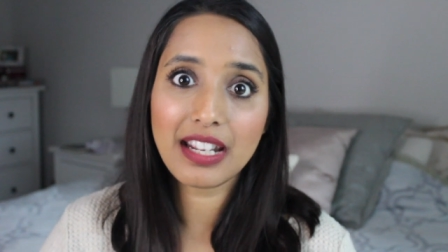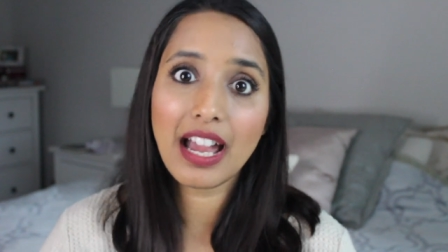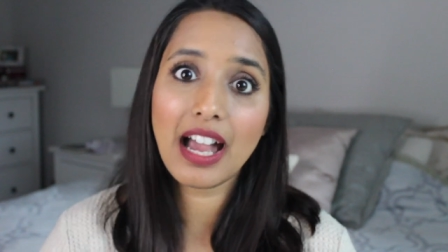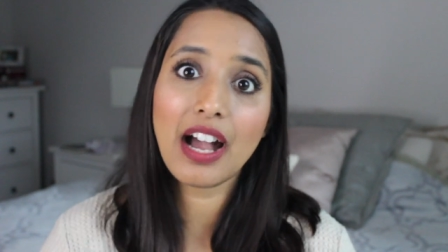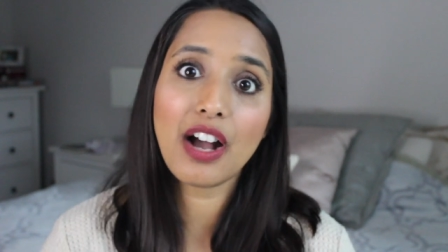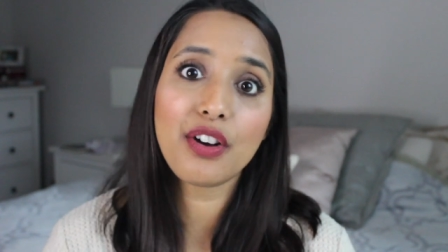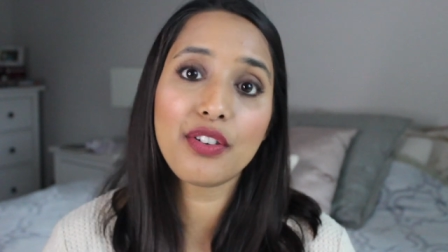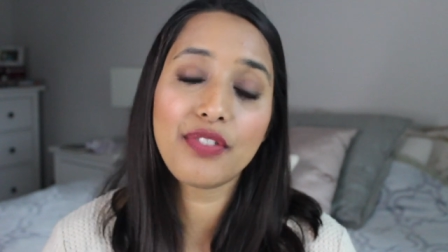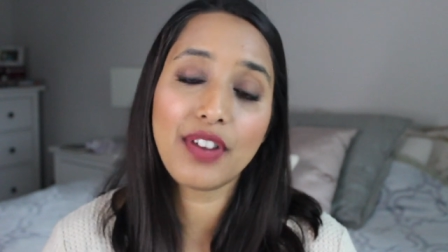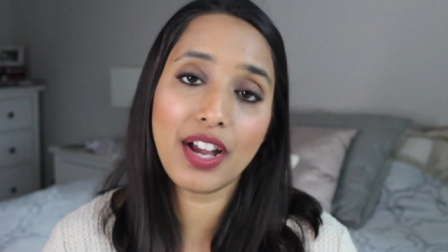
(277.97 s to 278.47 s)

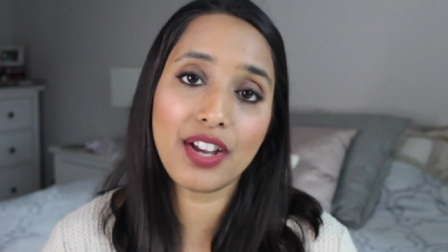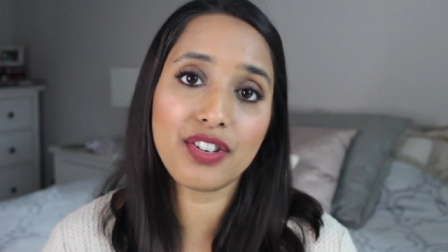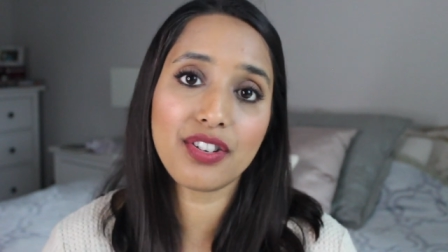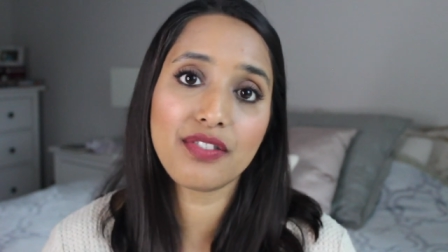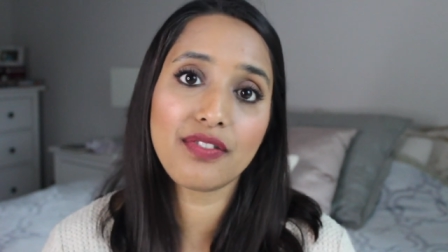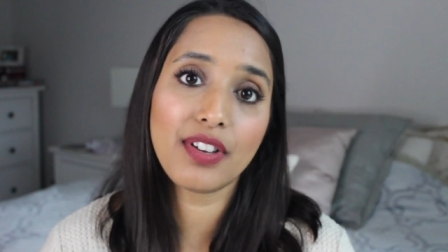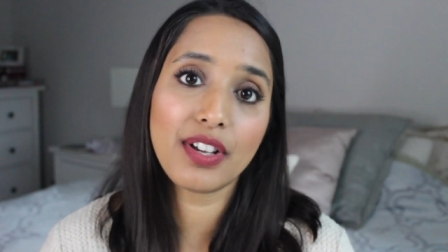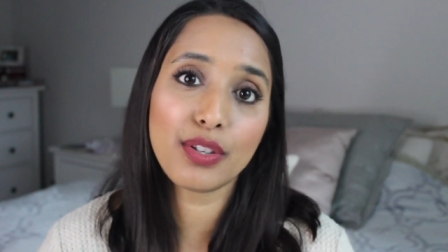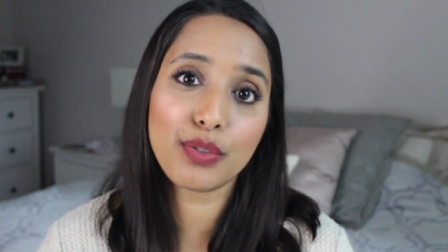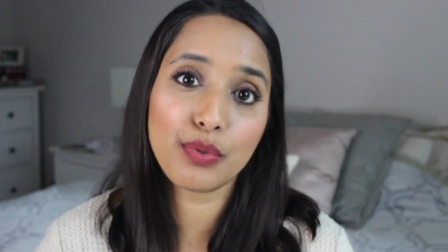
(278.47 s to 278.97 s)
how
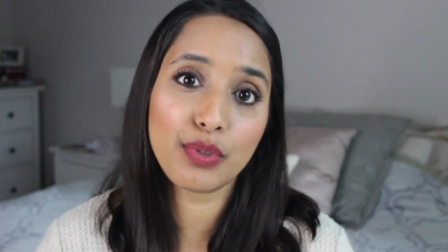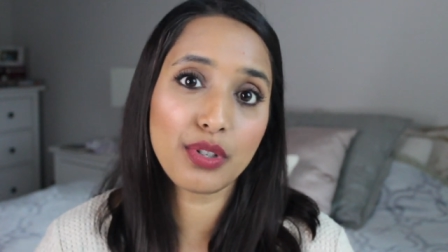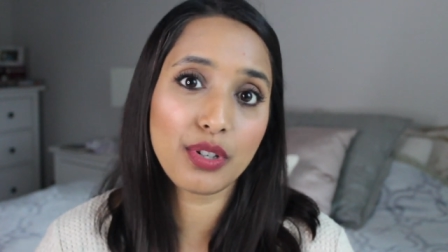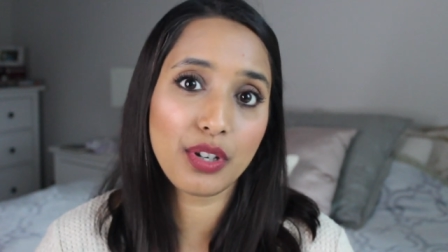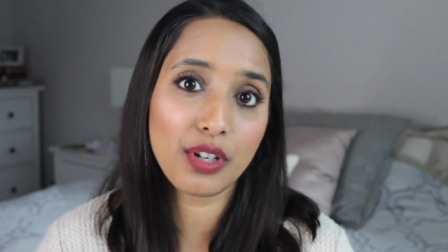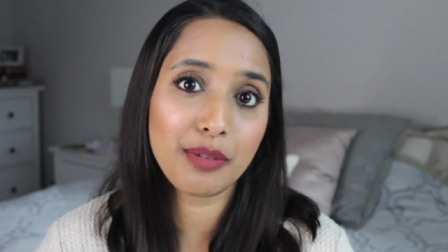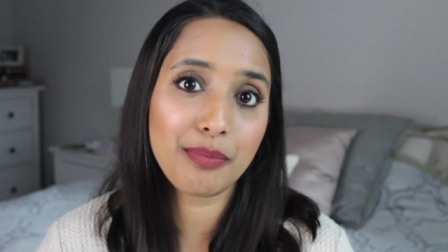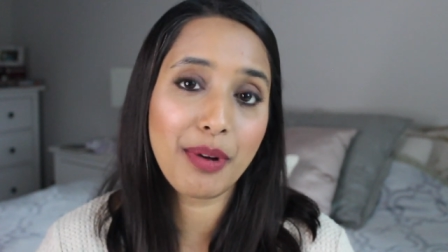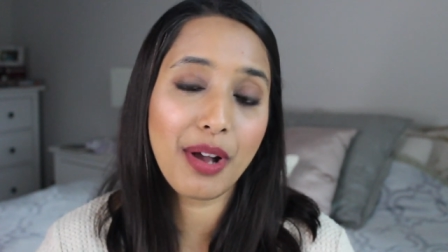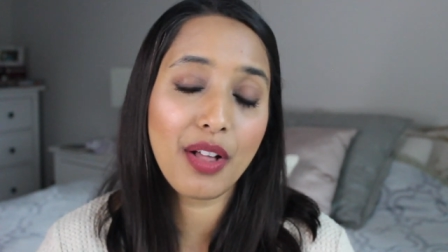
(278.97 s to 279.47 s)
Fashionphile's
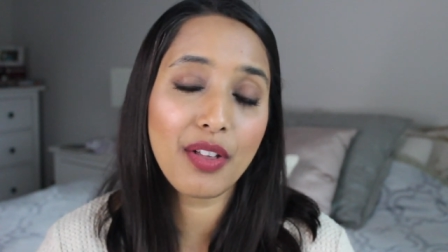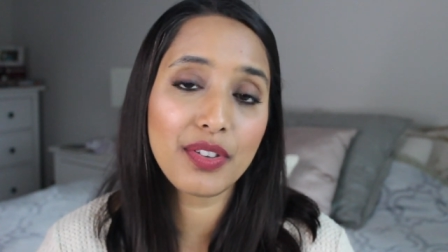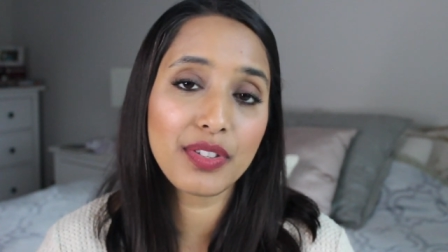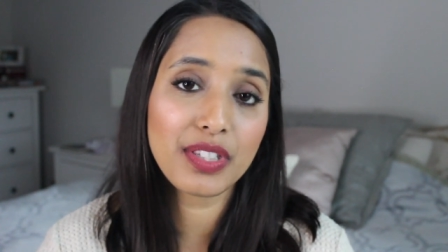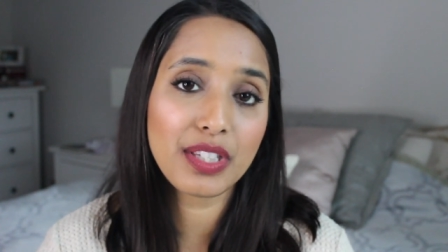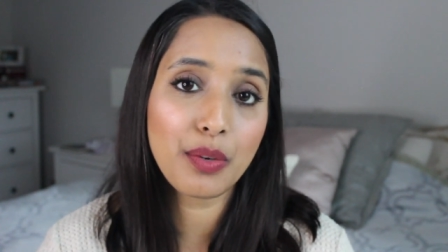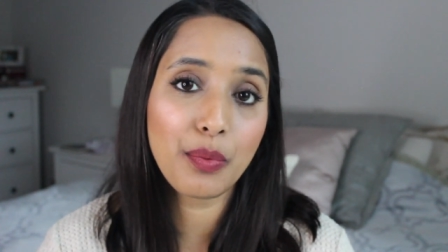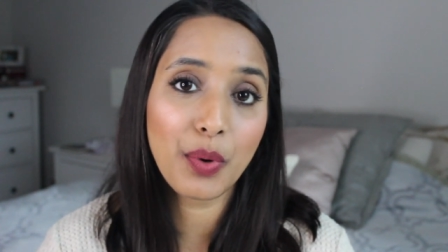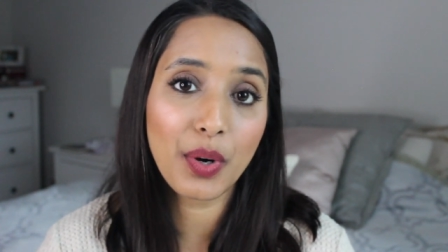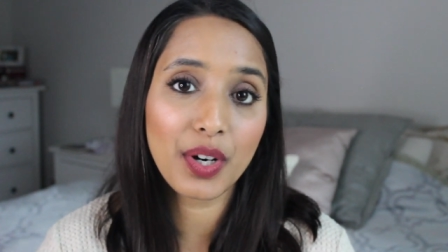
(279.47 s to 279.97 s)
return
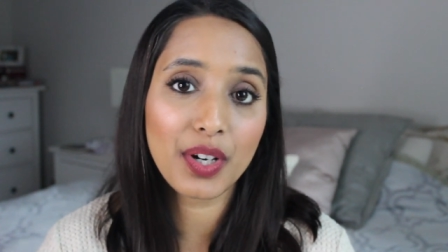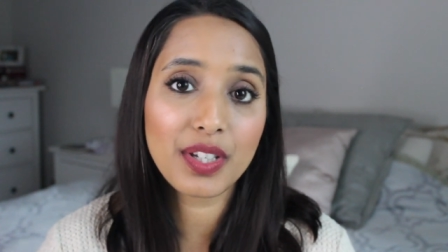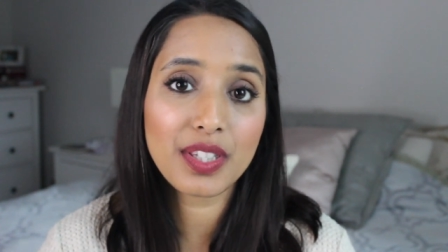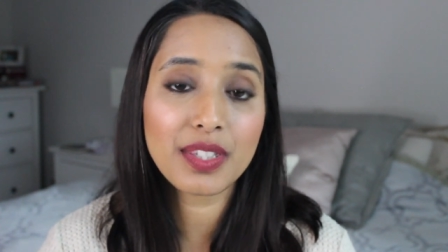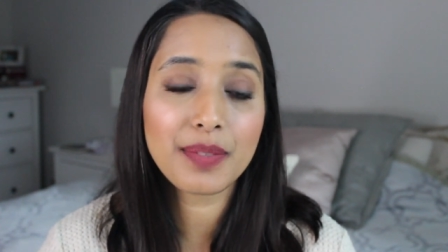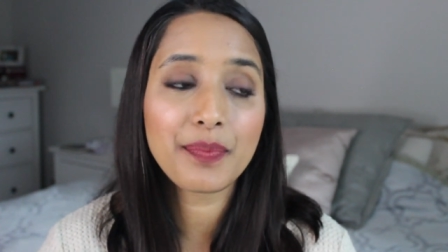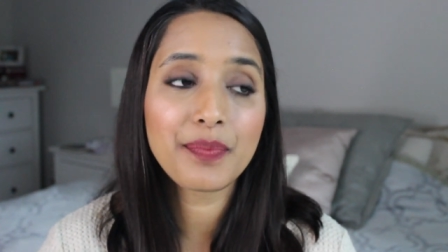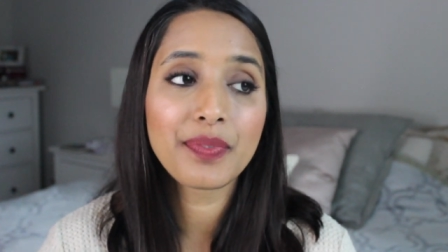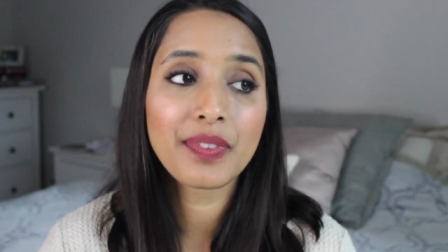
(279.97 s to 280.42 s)
policy works.